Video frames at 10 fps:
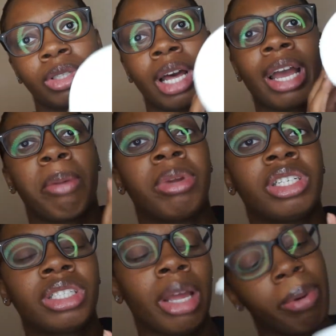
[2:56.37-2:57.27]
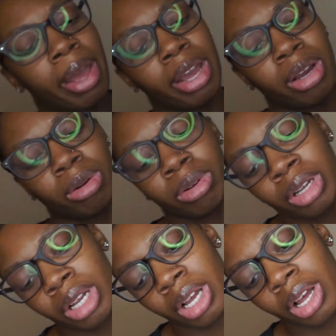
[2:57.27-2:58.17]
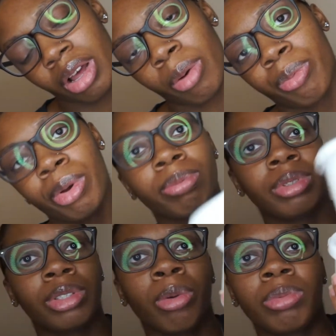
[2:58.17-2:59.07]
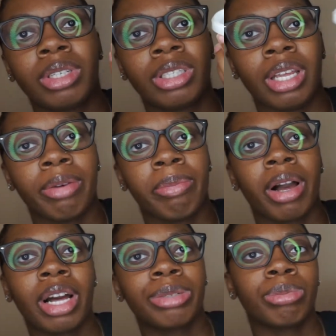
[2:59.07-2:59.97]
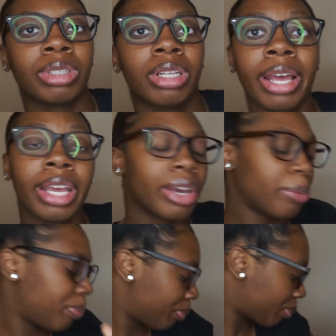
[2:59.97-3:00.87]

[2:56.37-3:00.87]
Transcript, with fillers: So I got me just a pound of whipped soap to see if my customers like it.